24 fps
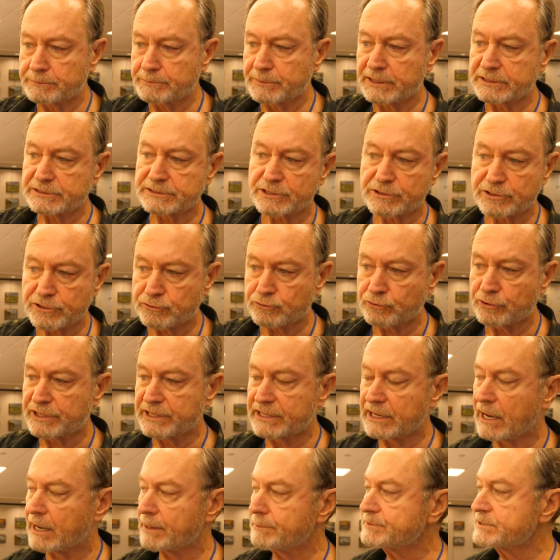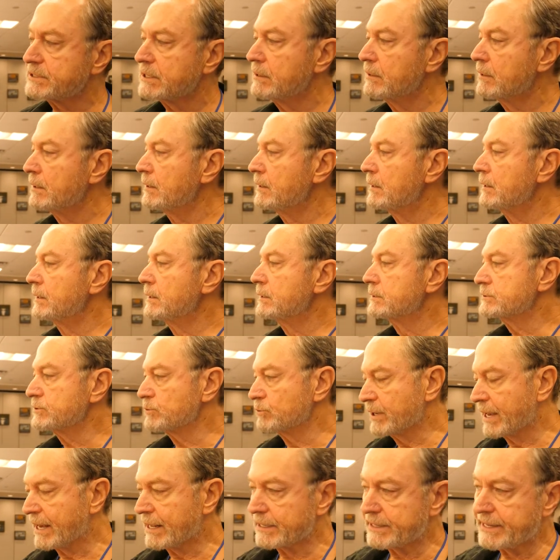because of the treetops. So
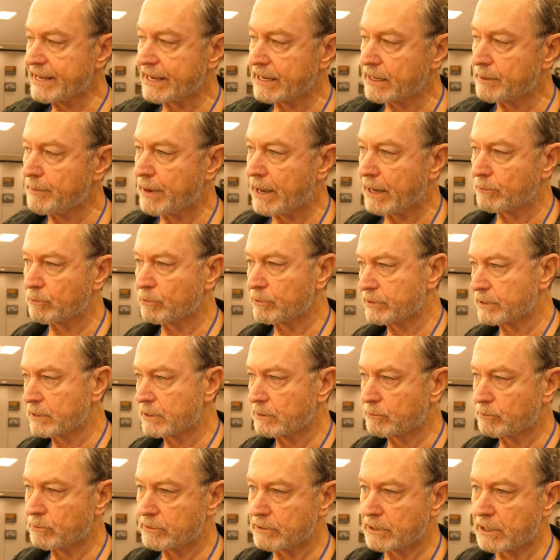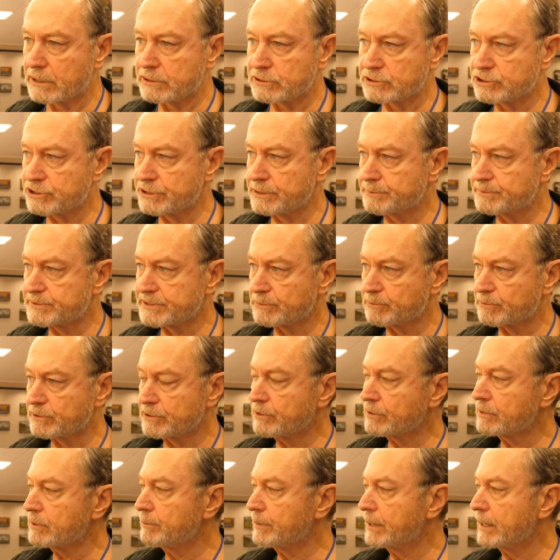we had to take them out with, with gun jeeps, and we
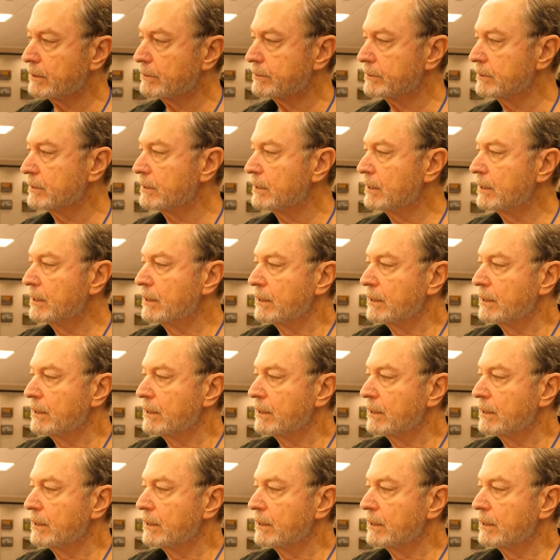took them out and,